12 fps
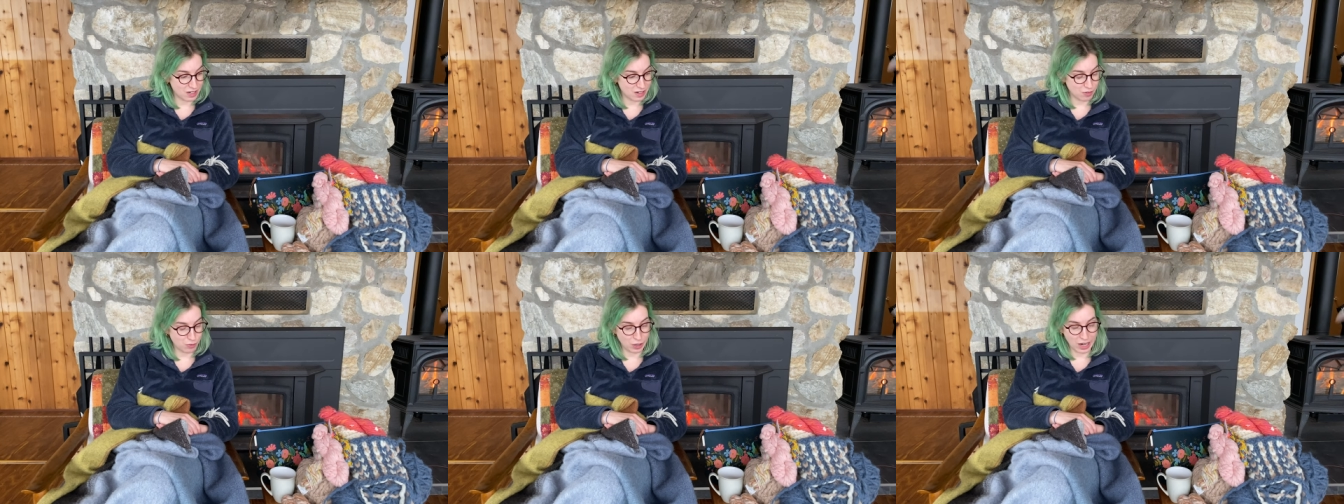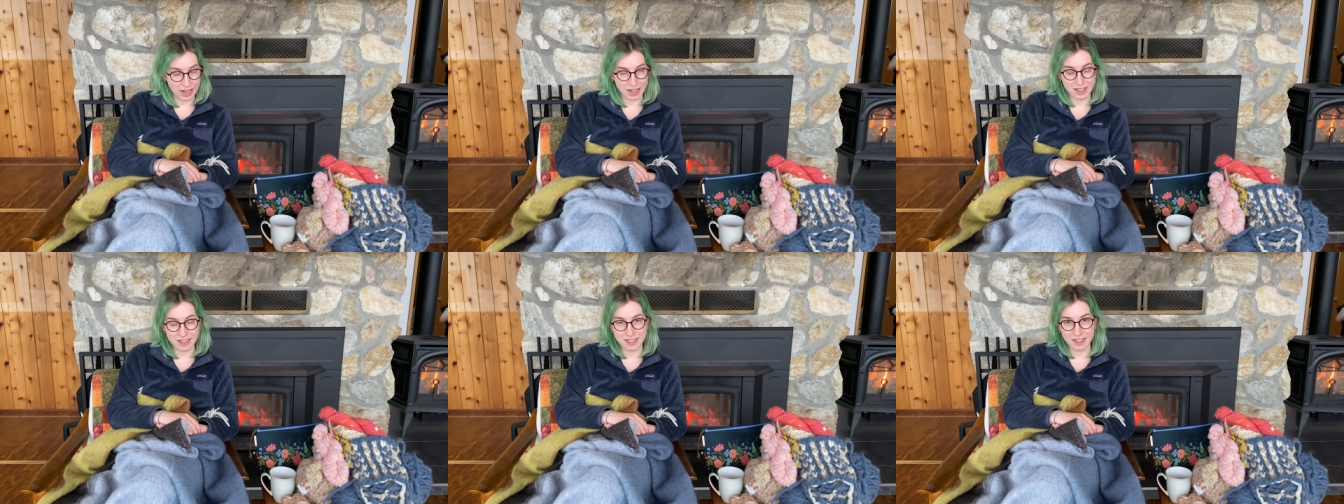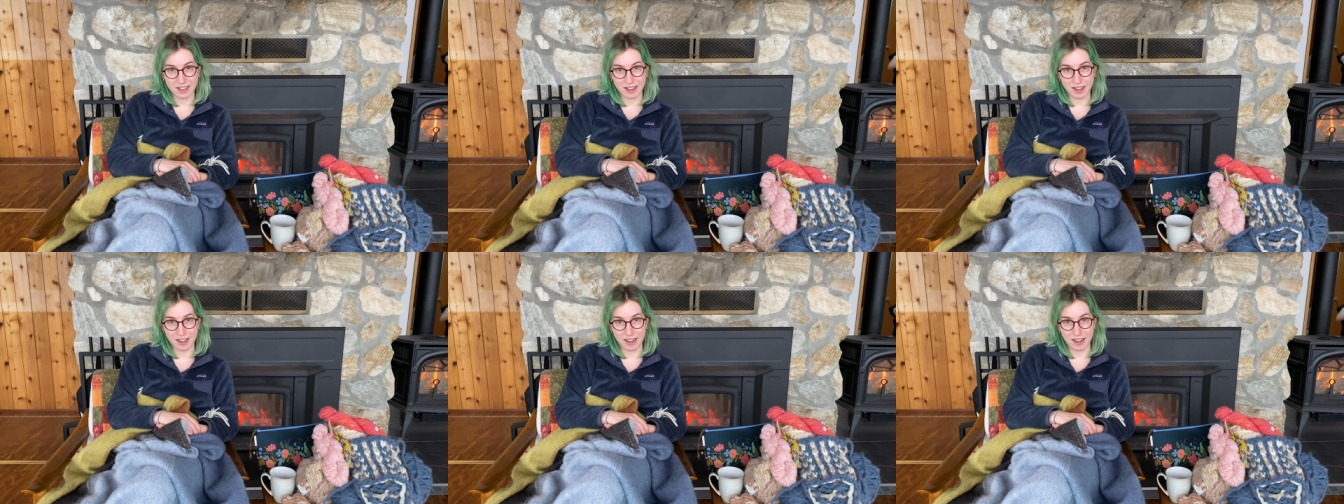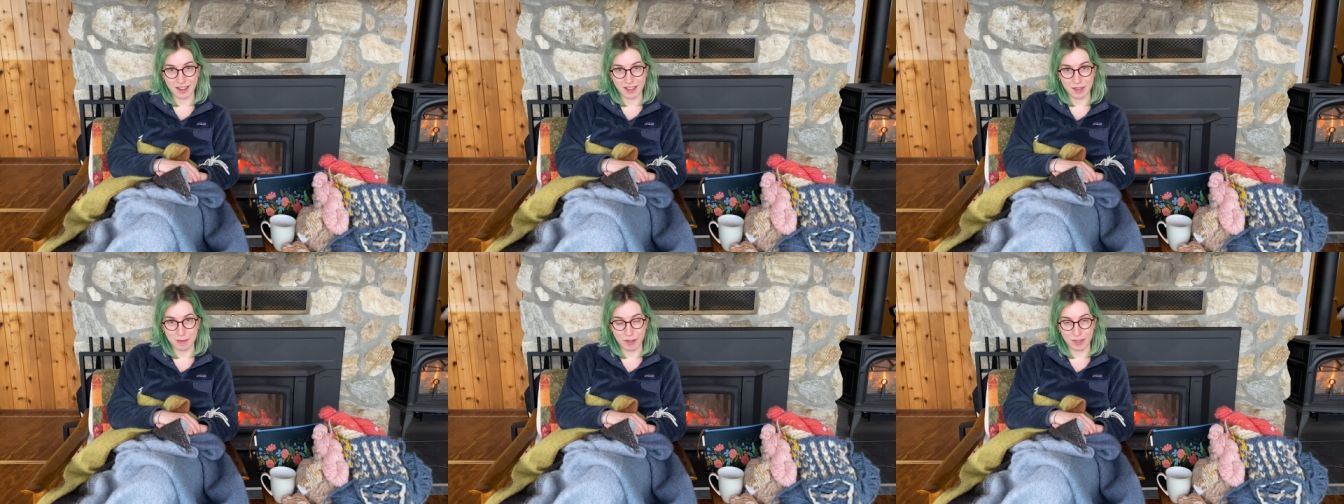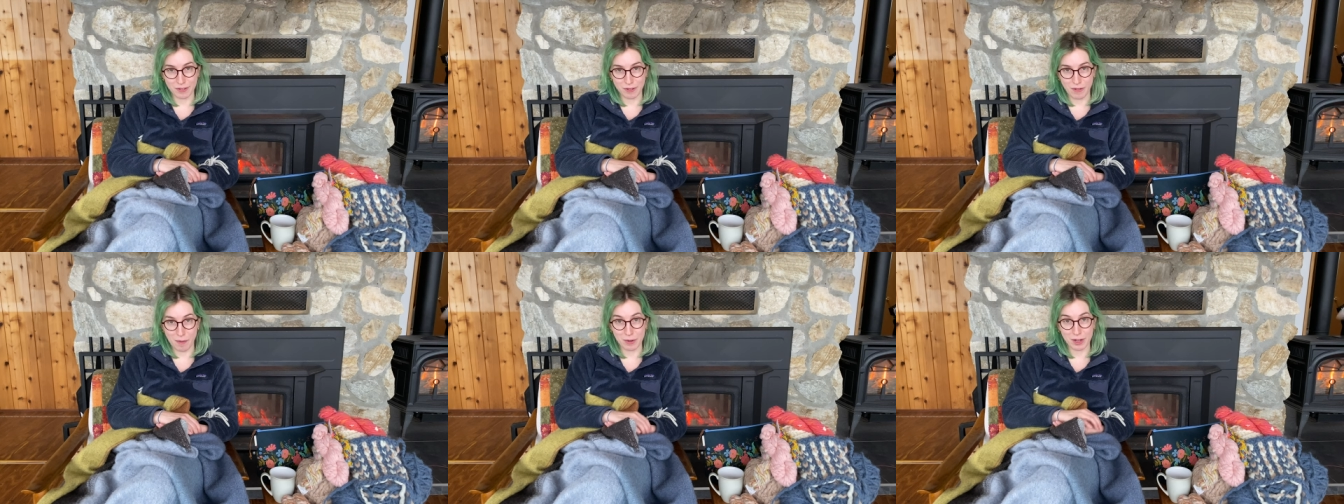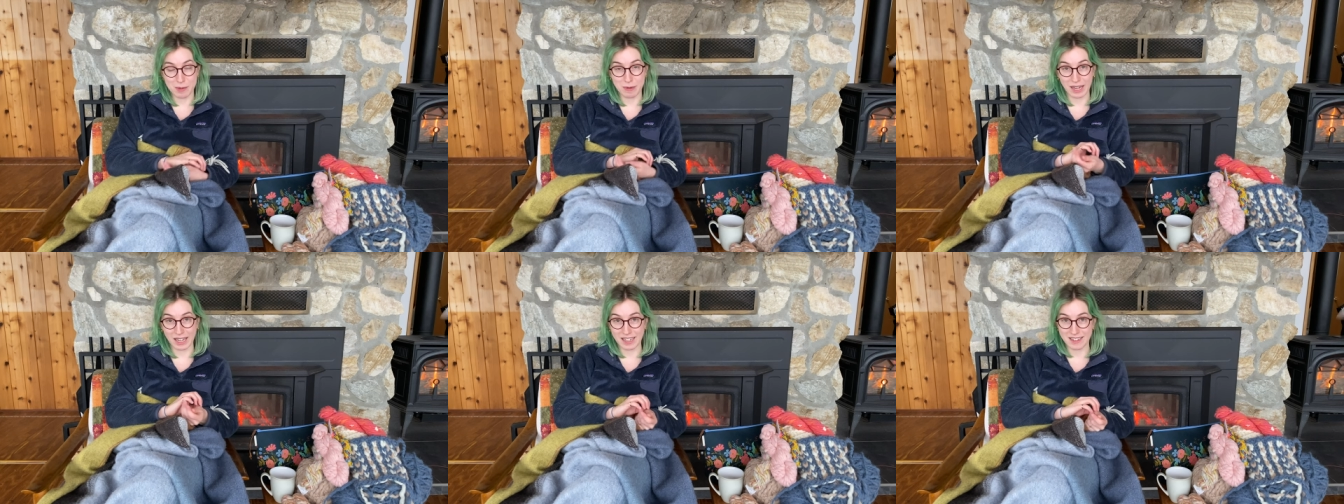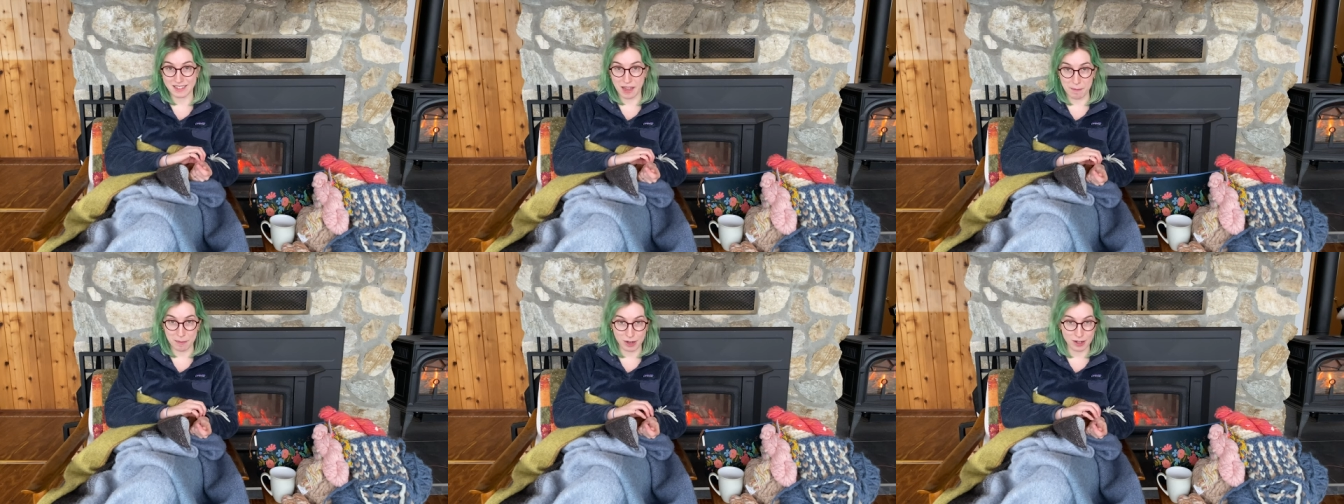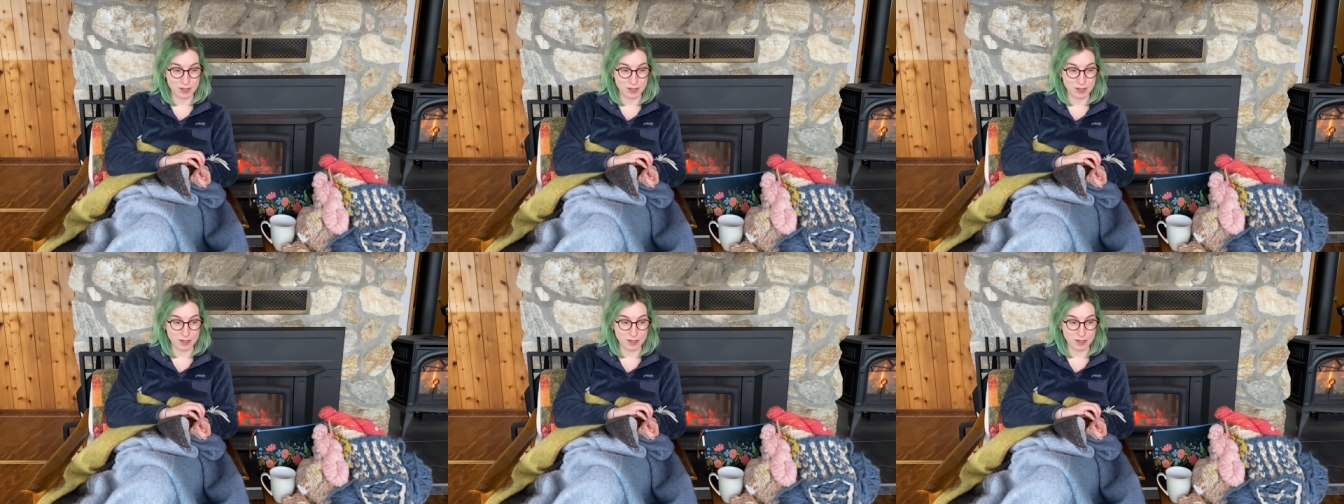we're getting into the month of November and the beginning of December.